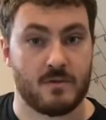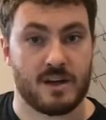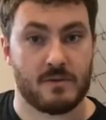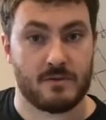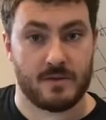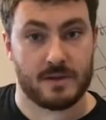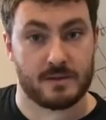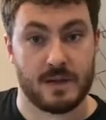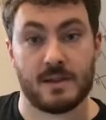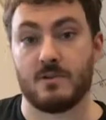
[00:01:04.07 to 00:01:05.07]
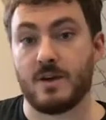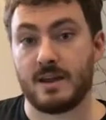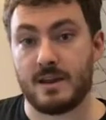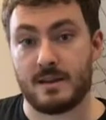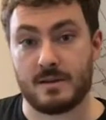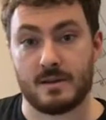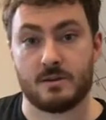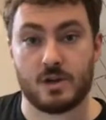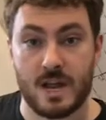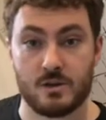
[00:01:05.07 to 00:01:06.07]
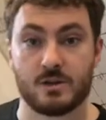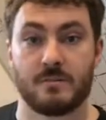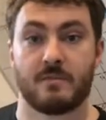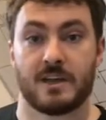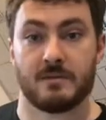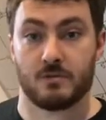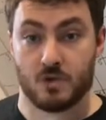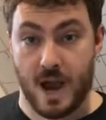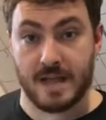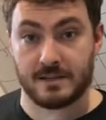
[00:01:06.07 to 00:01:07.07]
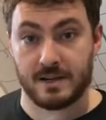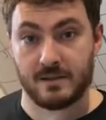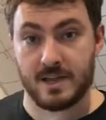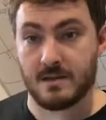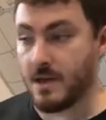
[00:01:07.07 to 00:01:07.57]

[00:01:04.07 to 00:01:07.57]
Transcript: doing other things, I knew I needed to change something drastically.